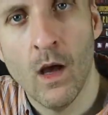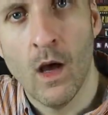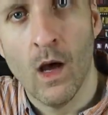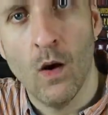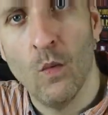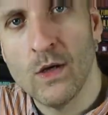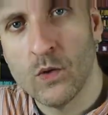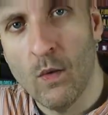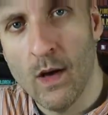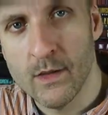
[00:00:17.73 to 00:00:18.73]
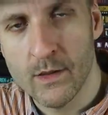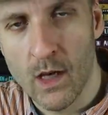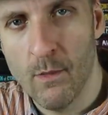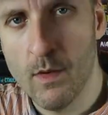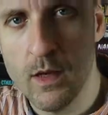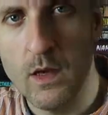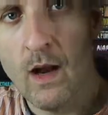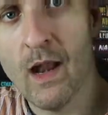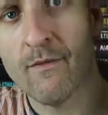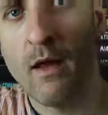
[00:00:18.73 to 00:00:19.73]
uh, which was, um, you know,
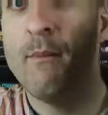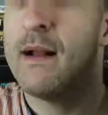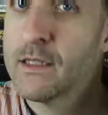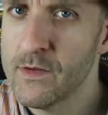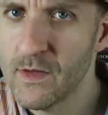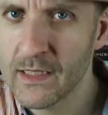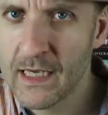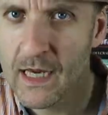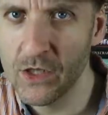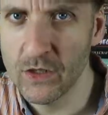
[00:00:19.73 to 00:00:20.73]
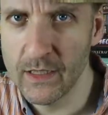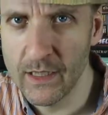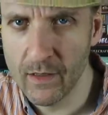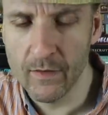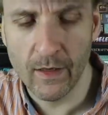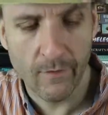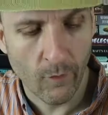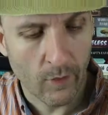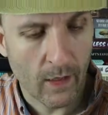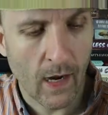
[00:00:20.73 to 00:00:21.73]
and I've come back to this occasionally here and there
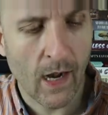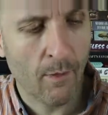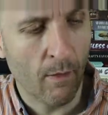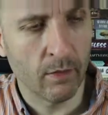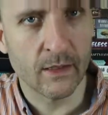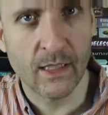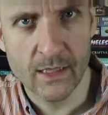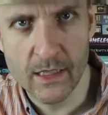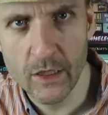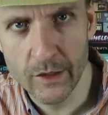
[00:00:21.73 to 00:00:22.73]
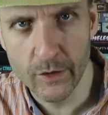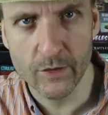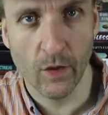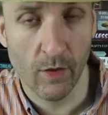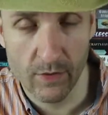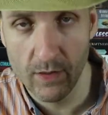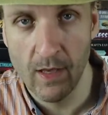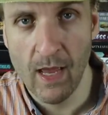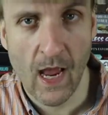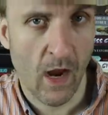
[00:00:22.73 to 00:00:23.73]
for you, and I'll probably continue to do so, because
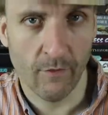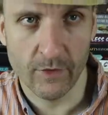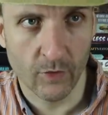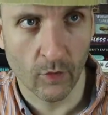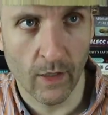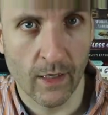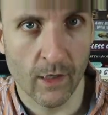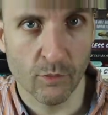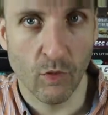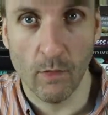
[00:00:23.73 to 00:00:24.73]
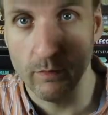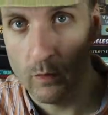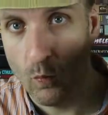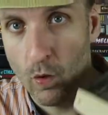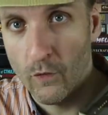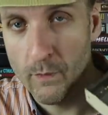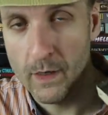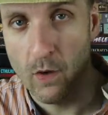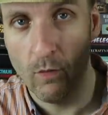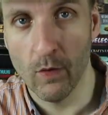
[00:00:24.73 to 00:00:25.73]
every story in here is probably worth me
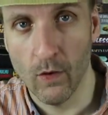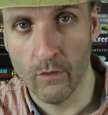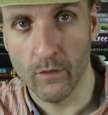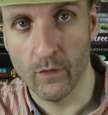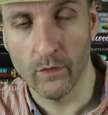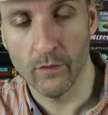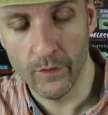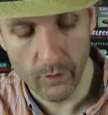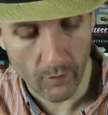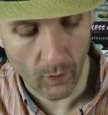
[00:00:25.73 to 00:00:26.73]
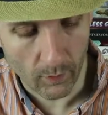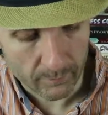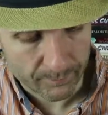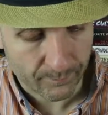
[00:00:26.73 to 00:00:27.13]
going over for a review for.